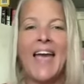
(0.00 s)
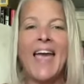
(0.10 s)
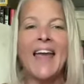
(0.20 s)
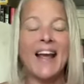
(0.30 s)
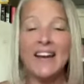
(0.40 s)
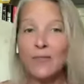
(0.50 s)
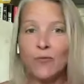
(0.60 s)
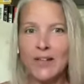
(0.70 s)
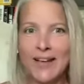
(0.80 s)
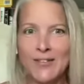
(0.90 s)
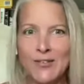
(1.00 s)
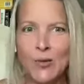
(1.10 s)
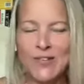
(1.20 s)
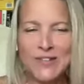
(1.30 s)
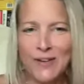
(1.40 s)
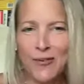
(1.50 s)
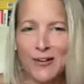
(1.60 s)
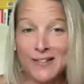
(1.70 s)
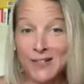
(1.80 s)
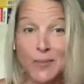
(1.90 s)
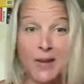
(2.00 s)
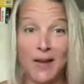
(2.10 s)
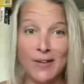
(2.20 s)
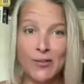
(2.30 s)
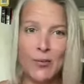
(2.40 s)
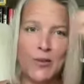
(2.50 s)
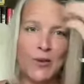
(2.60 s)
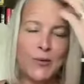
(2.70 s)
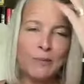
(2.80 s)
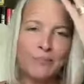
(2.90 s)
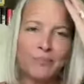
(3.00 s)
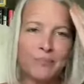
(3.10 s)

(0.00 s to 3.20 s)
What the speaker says: And I didn't realize there was a difference, to be honest with you.